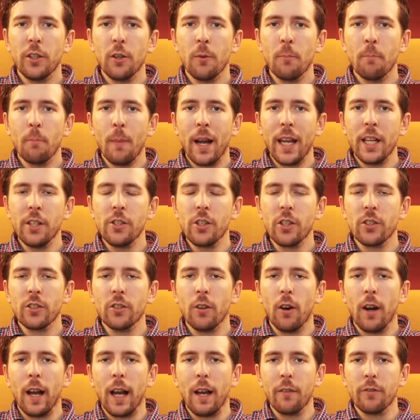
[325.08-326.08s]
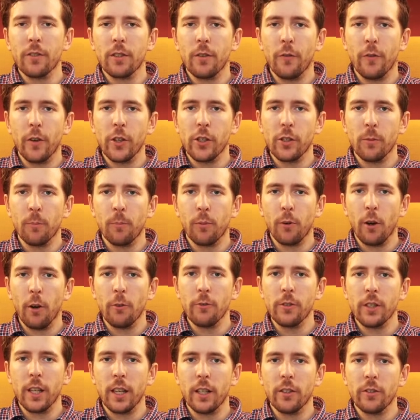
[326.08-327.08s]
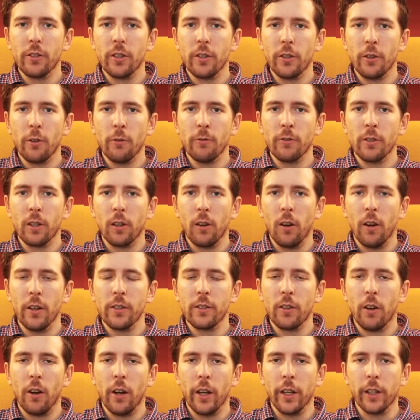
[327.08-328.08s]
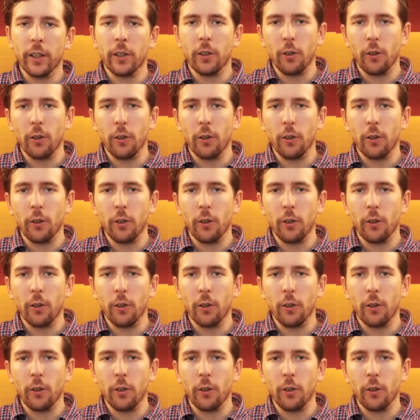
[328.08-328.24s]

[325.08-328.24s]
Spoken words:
you may just not have sufficient protein to utilize iron